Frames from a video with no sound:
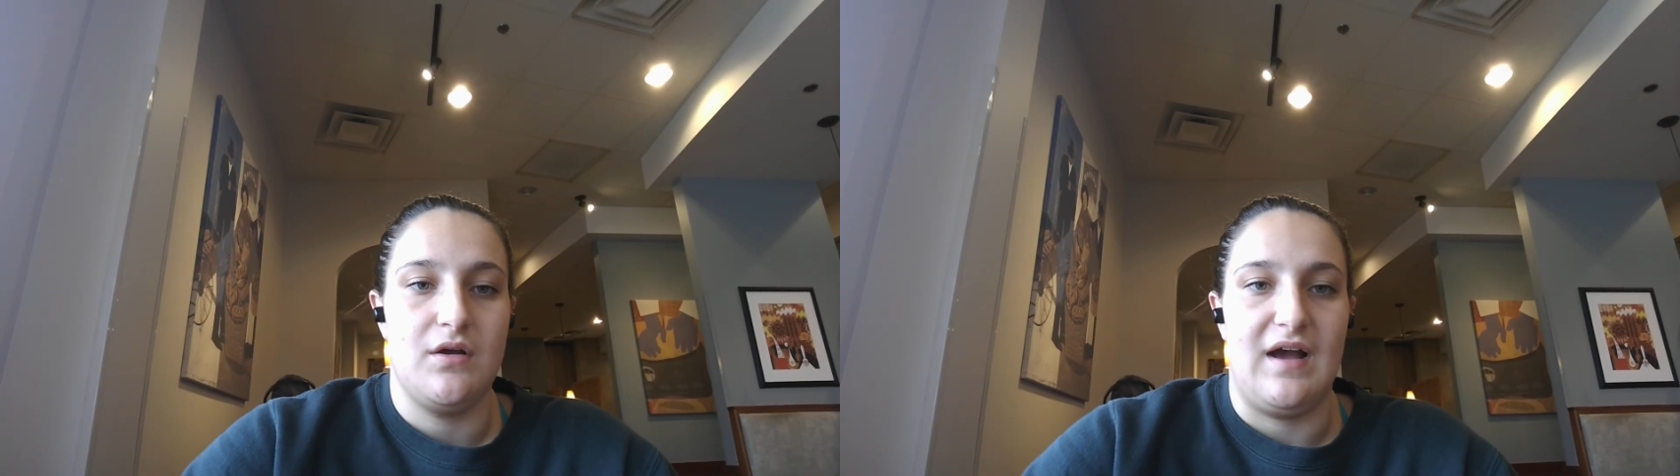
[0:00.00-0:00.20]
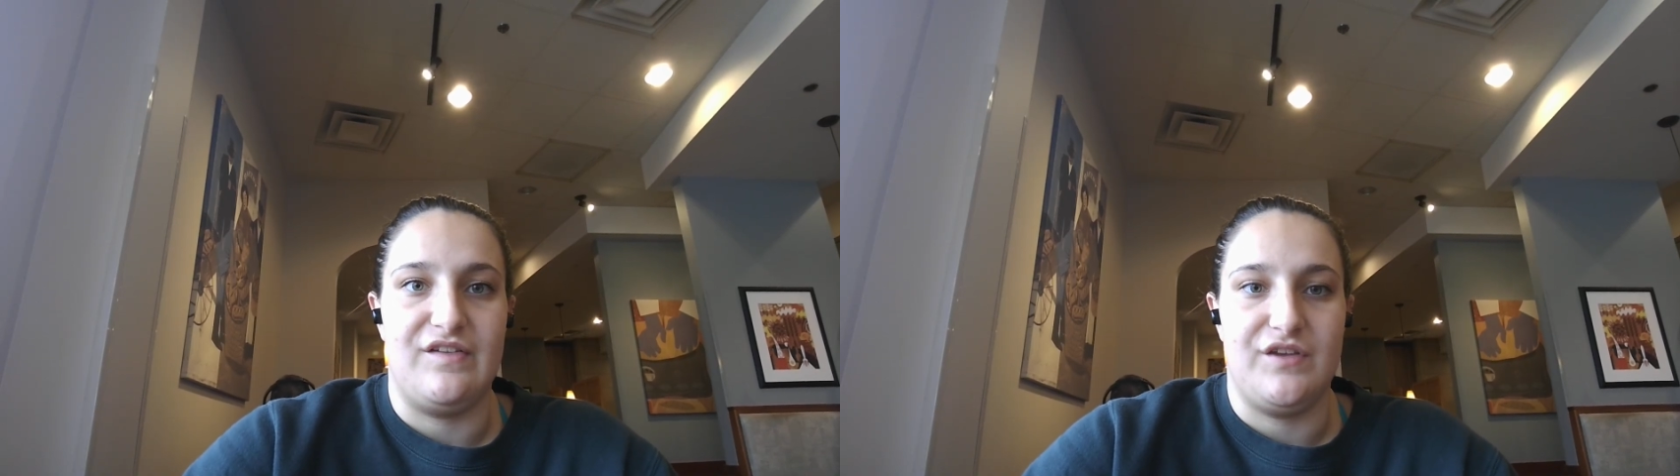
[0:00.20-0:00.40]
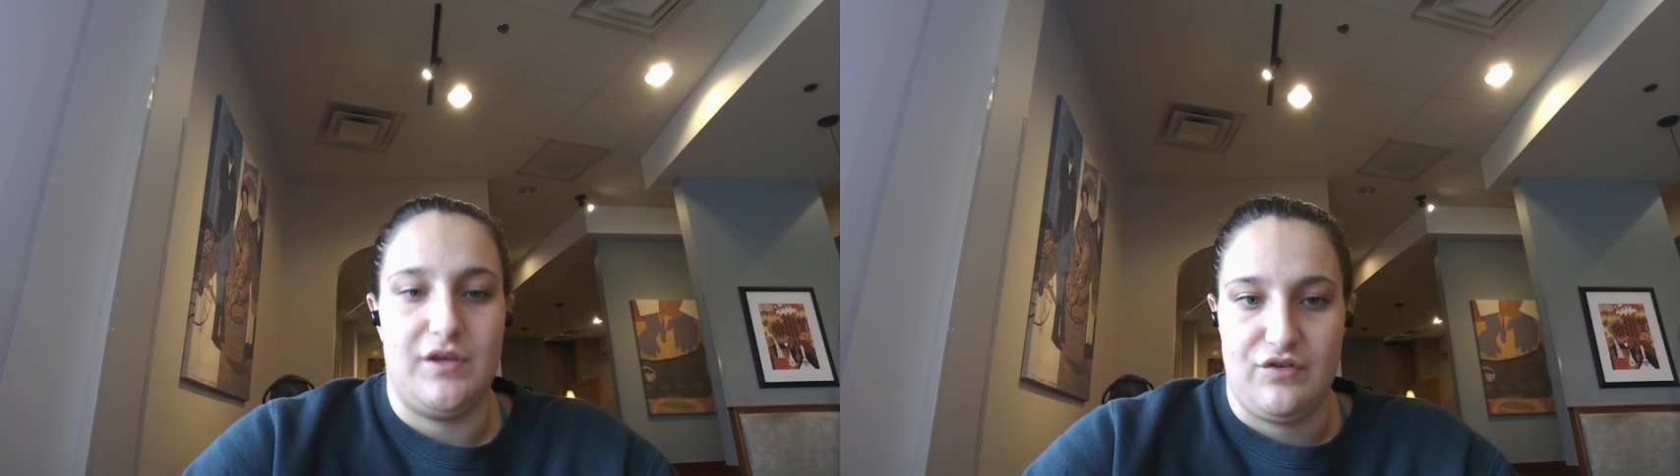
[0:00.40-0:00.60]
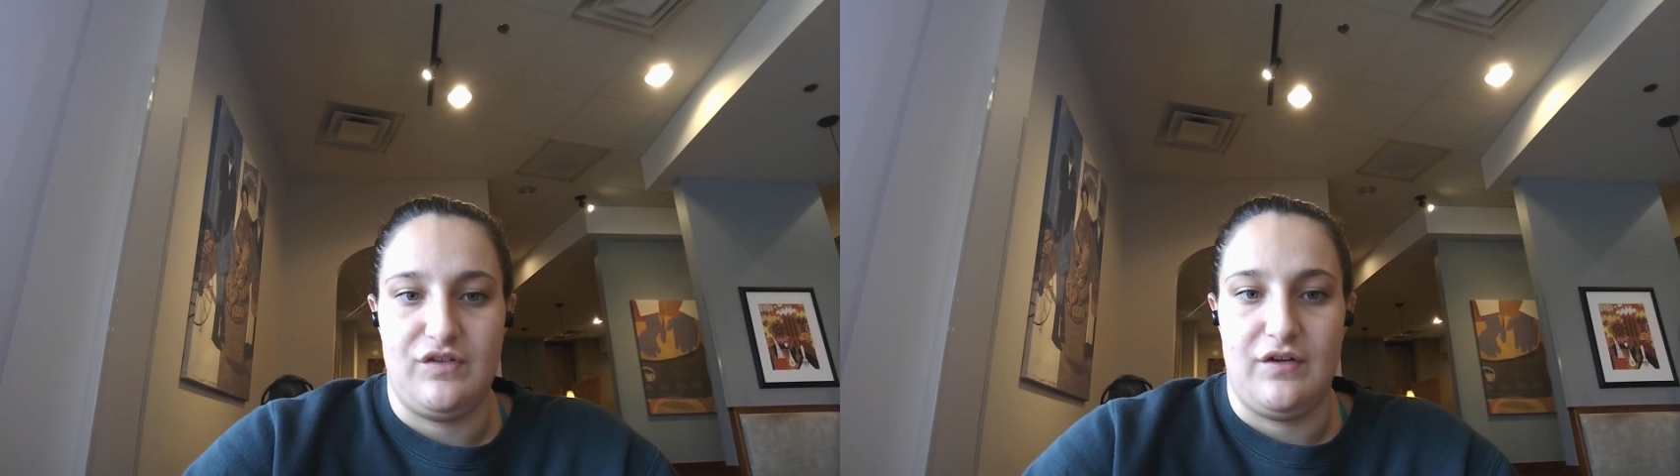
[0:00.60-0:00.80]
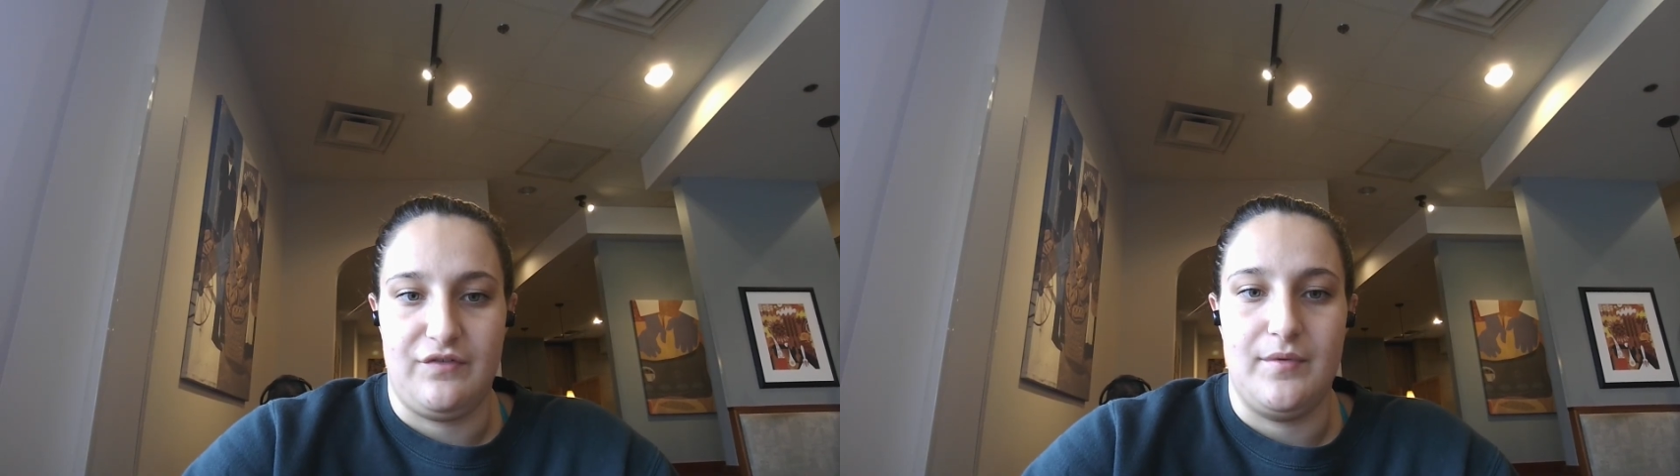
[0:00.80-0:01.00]
isolate
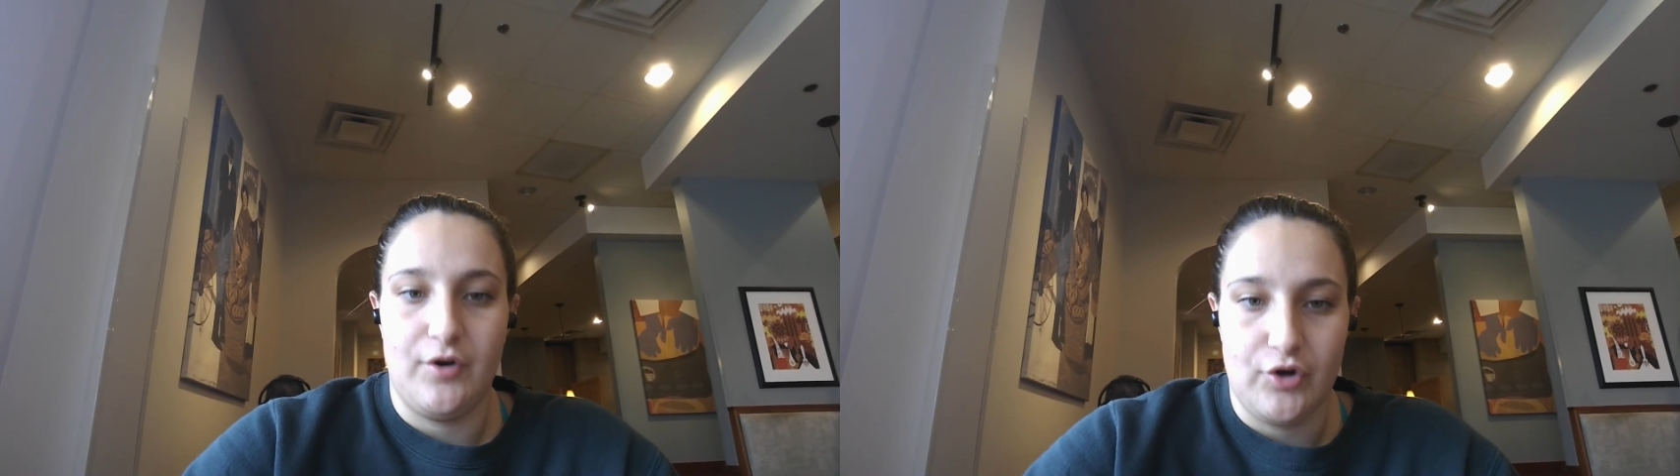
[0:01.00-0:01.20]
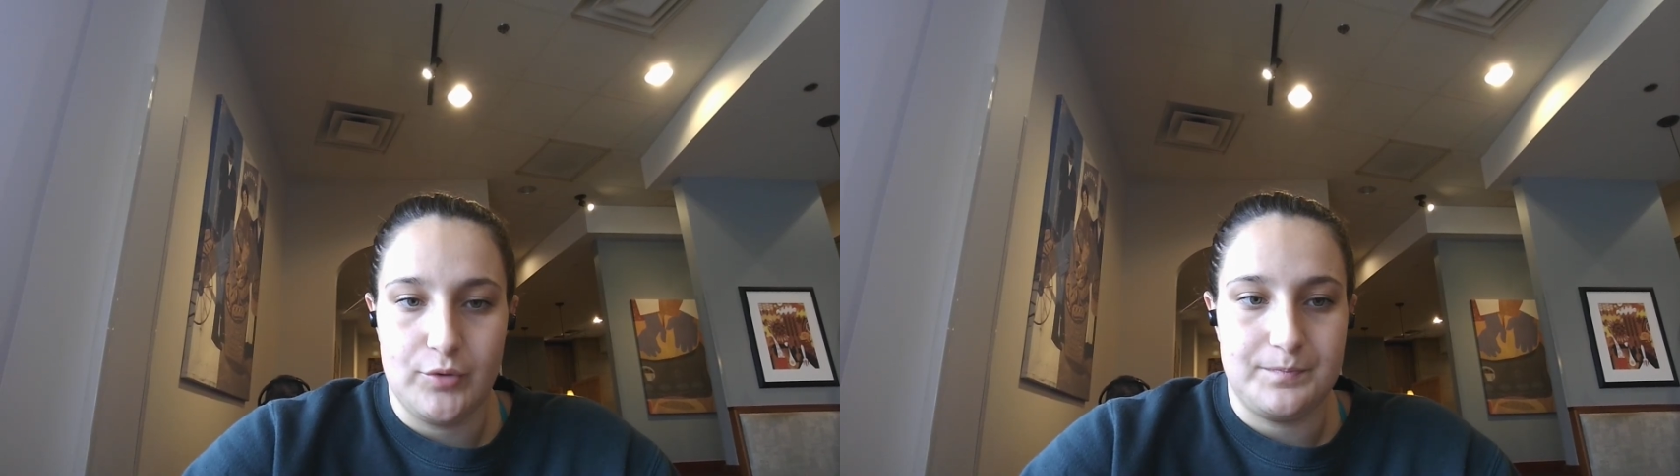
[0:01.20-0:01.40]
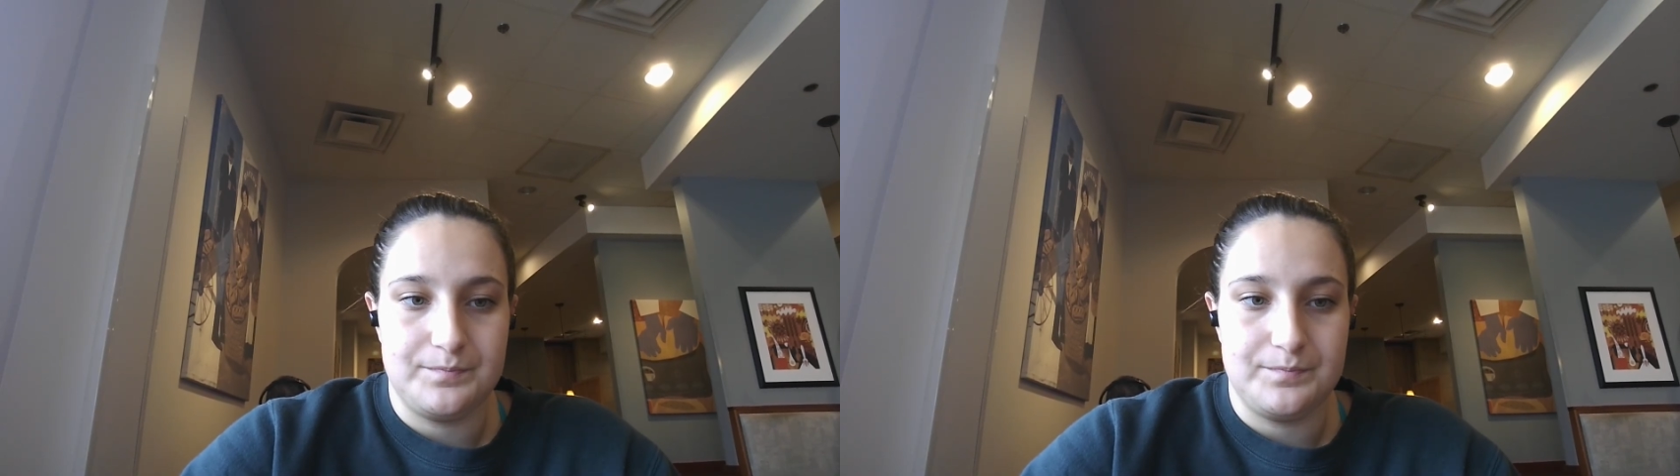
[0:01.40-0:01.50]
yourself from the group.